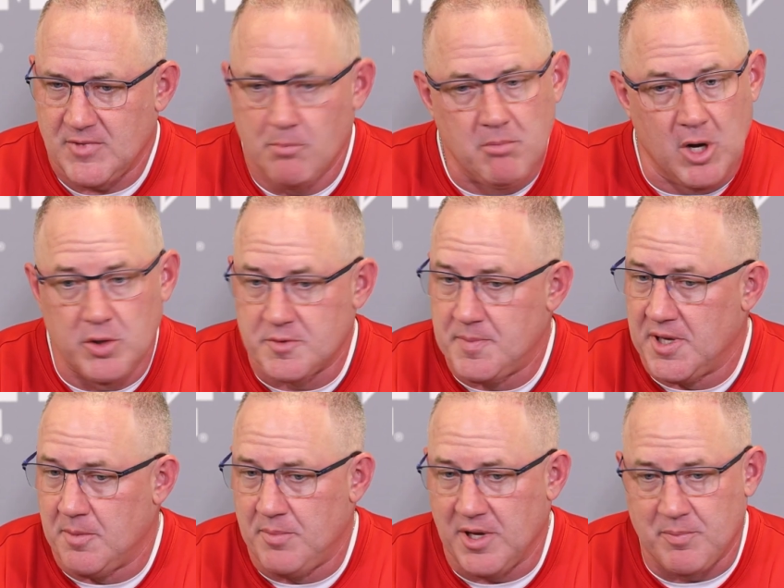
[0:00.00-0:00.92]
Mo's
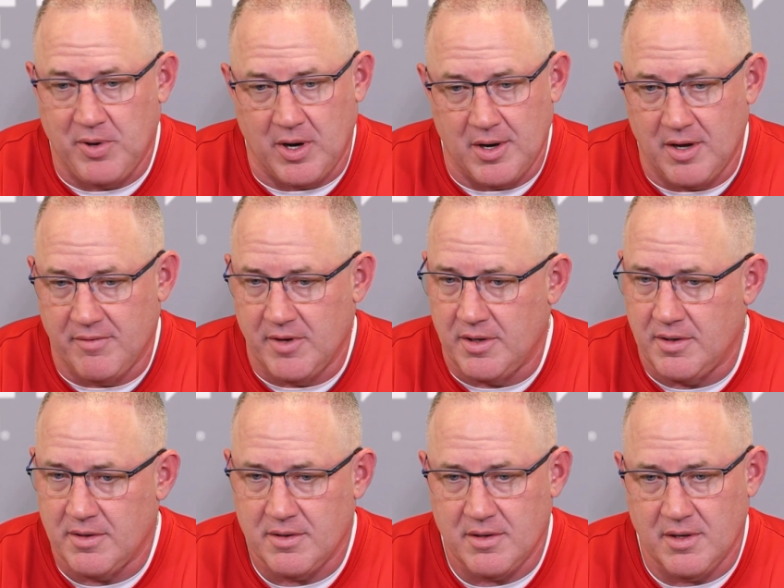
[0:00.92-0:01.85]
been a big part of it.
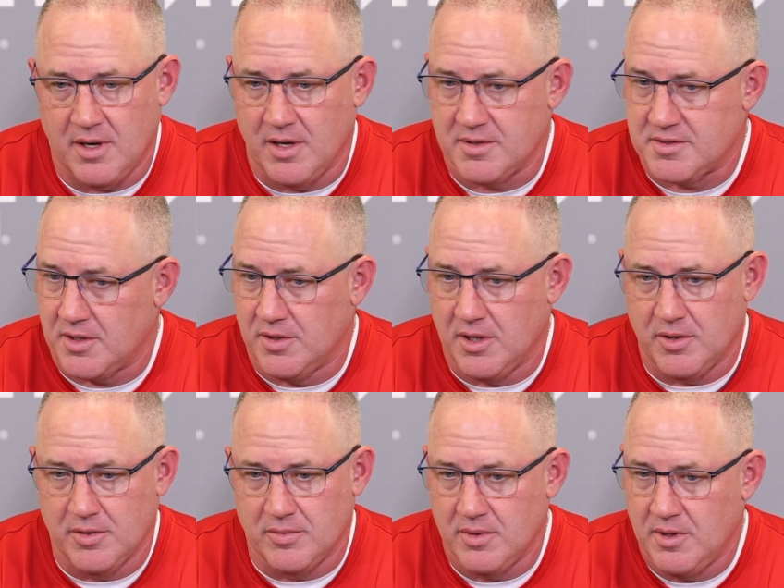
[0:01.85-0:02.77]

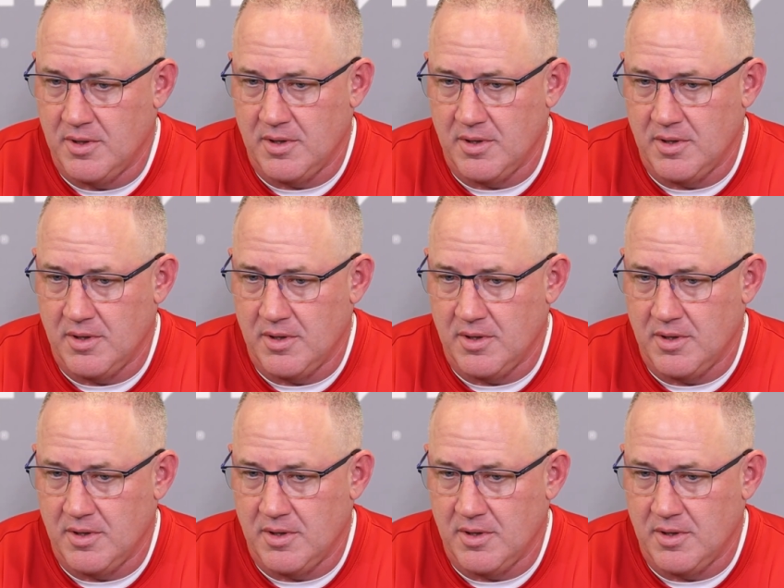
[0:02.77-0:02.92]
Solo,